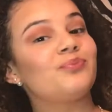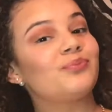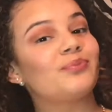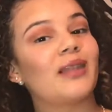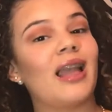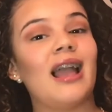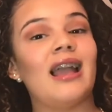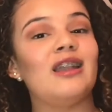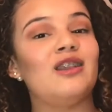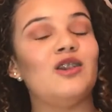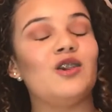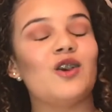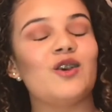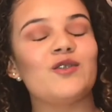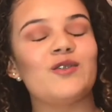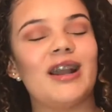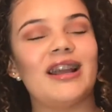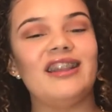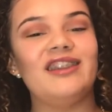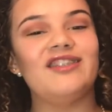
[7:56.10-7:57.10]
and you're
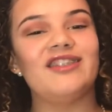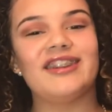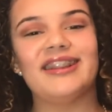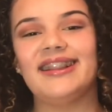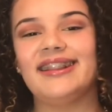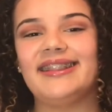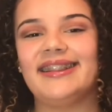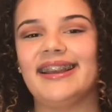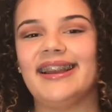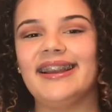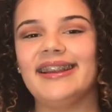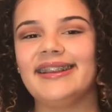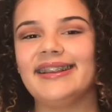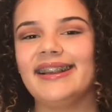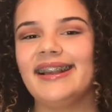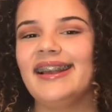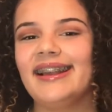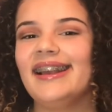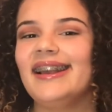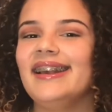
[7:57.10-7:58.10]
ready for the day.
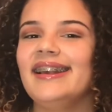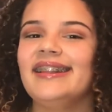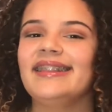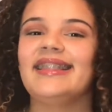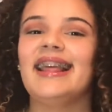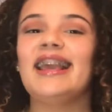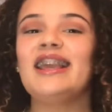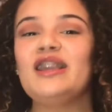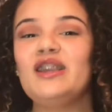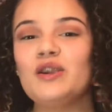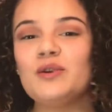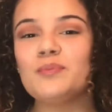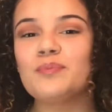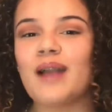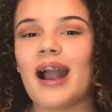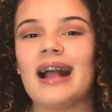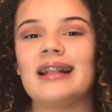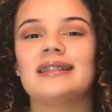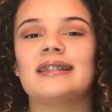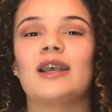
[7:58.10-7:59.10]
Thank you,
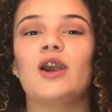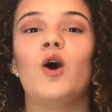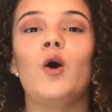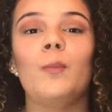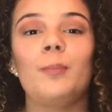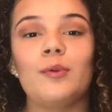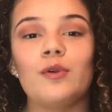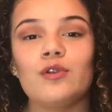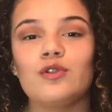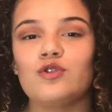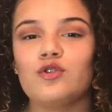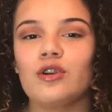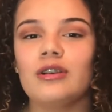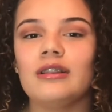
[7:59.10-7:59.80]
brats. I hope you enjoyed